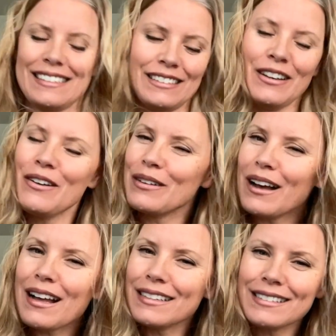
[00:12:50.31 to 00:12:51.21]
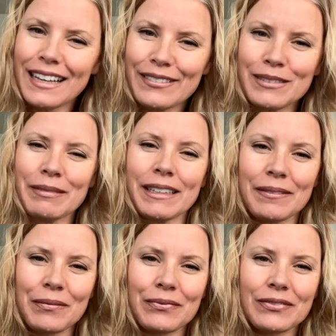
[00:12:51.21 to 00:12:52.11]
No, God's saving me.
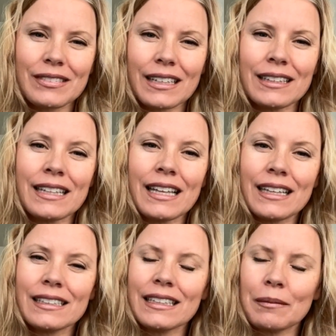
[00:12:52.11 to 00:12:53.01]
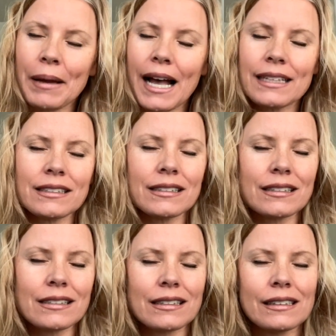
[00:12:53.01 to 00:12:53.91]
And then he
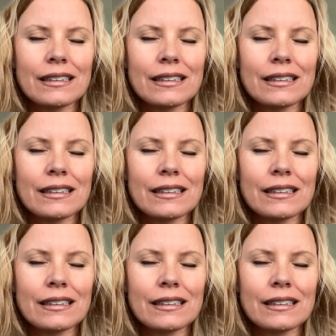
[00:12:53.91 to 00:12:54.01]
passes